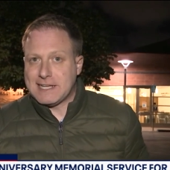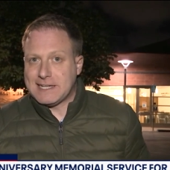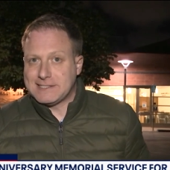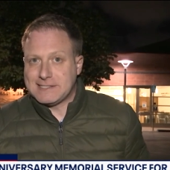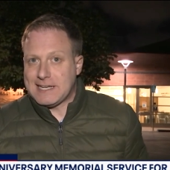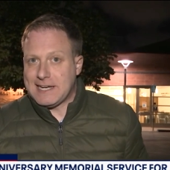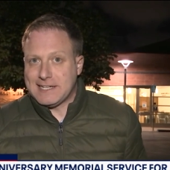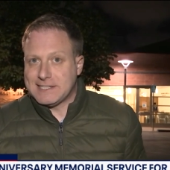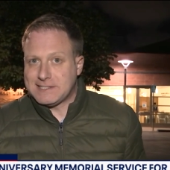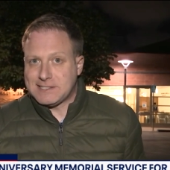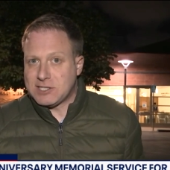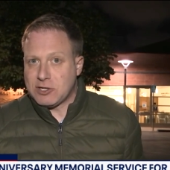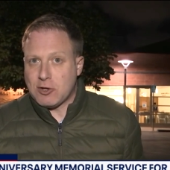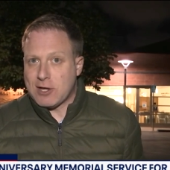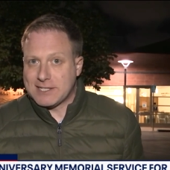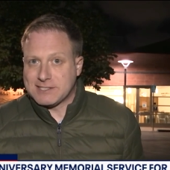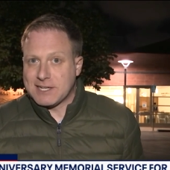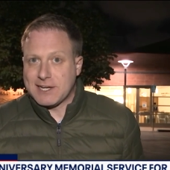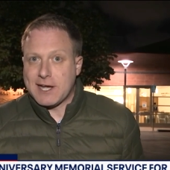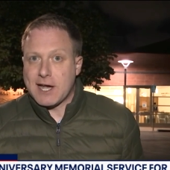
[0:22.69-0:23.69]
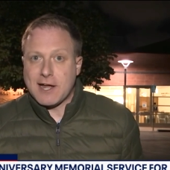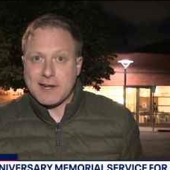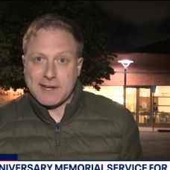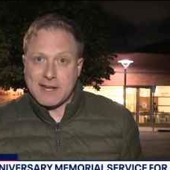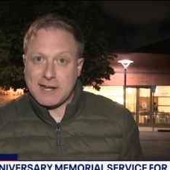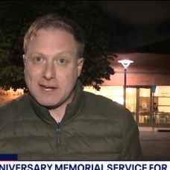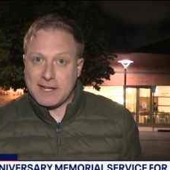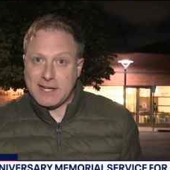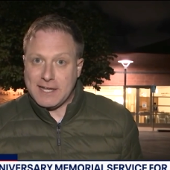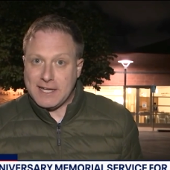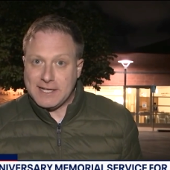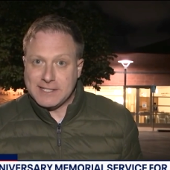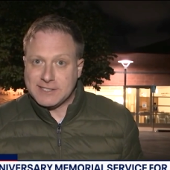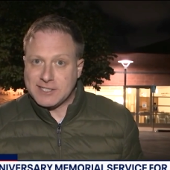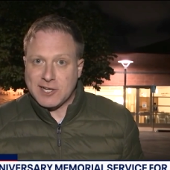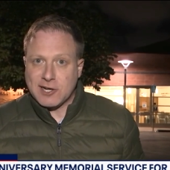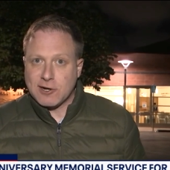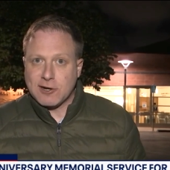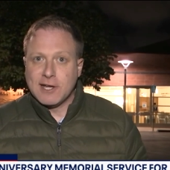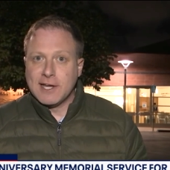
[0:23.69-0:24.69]
they say it still hasn't gotten any
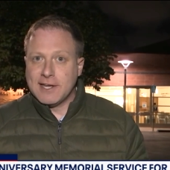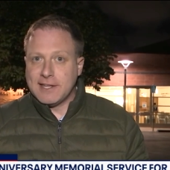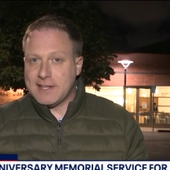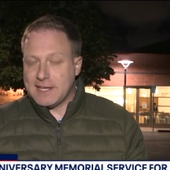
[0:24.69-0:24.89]
easier.